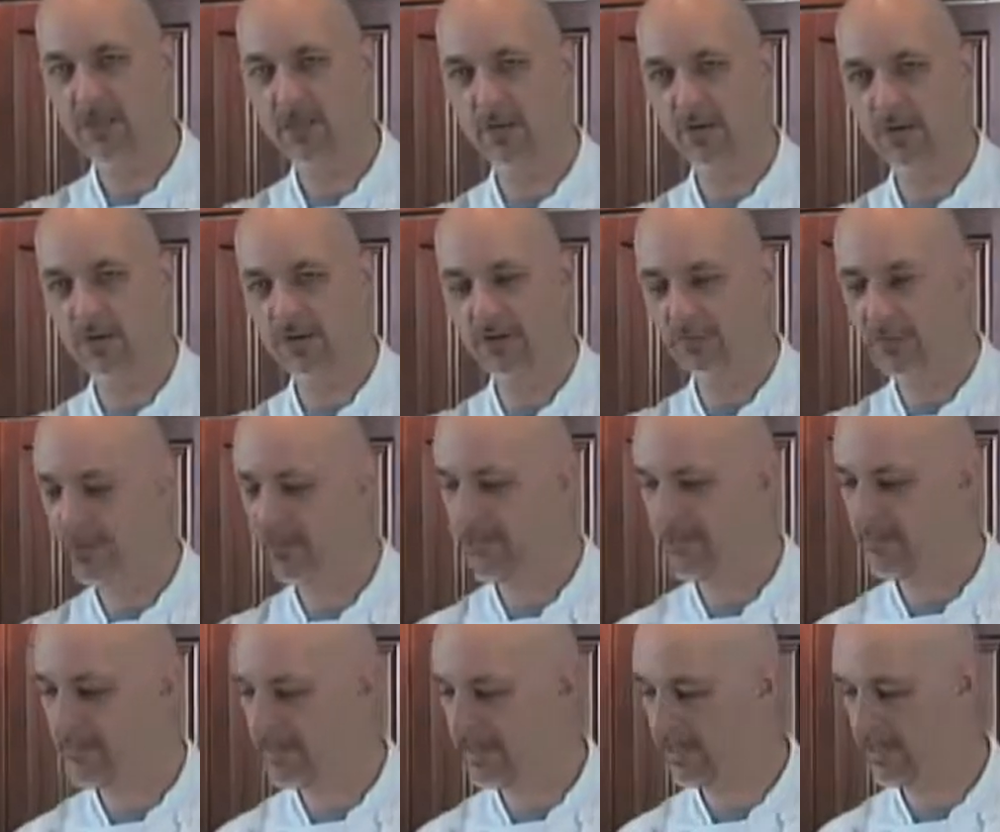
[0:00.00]
put it on the
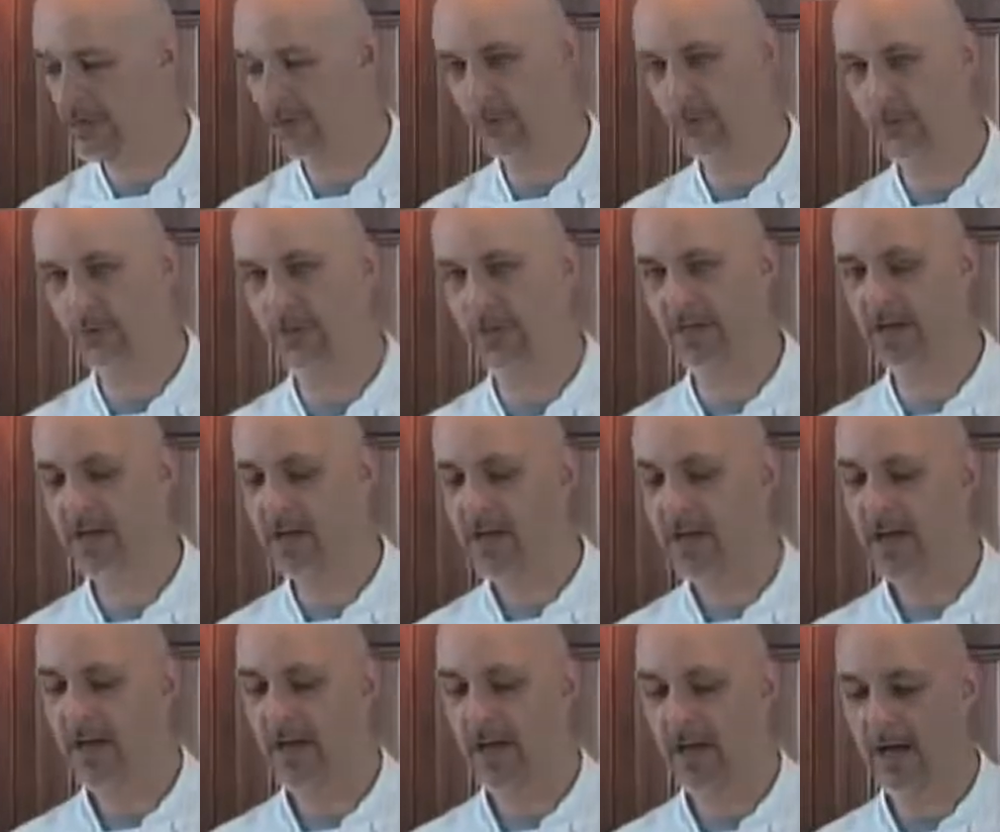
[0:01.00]
plate, make it look pretty, you
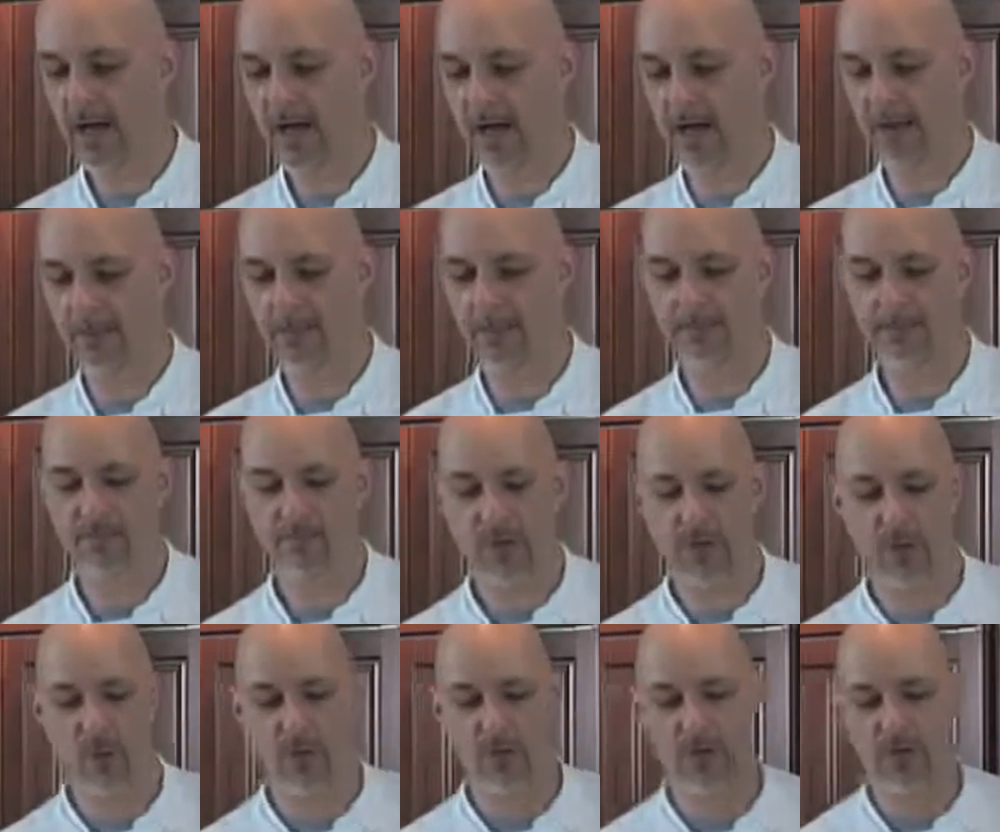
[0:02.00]

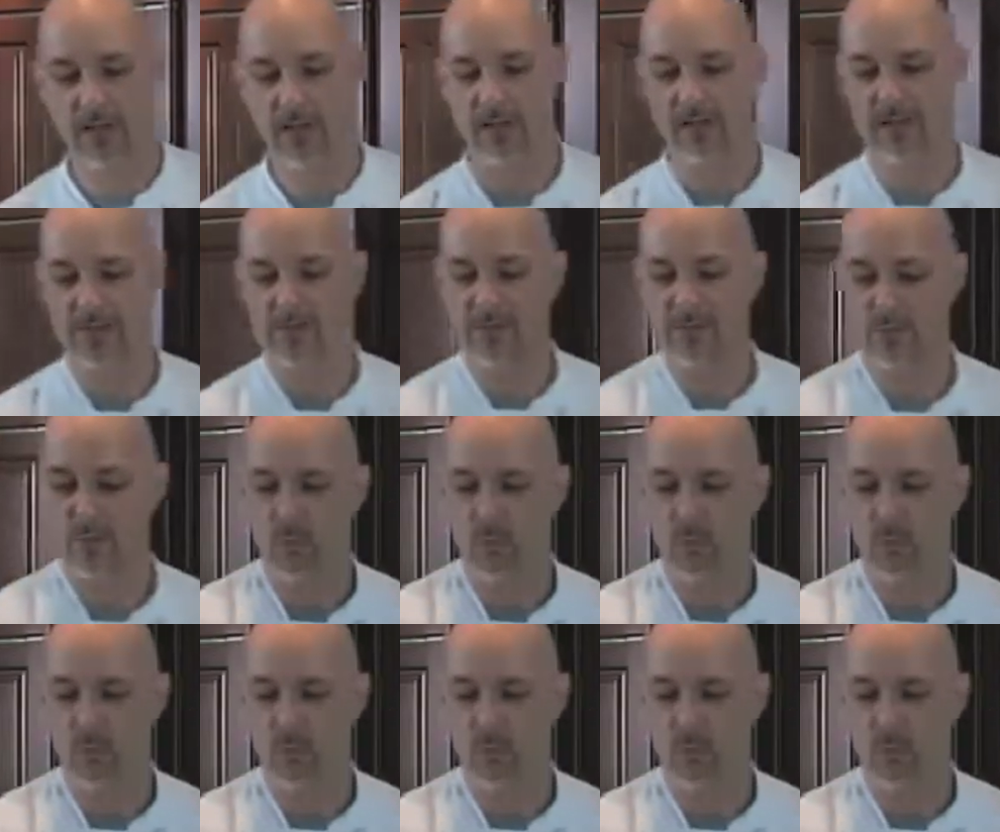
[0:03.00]
want to let it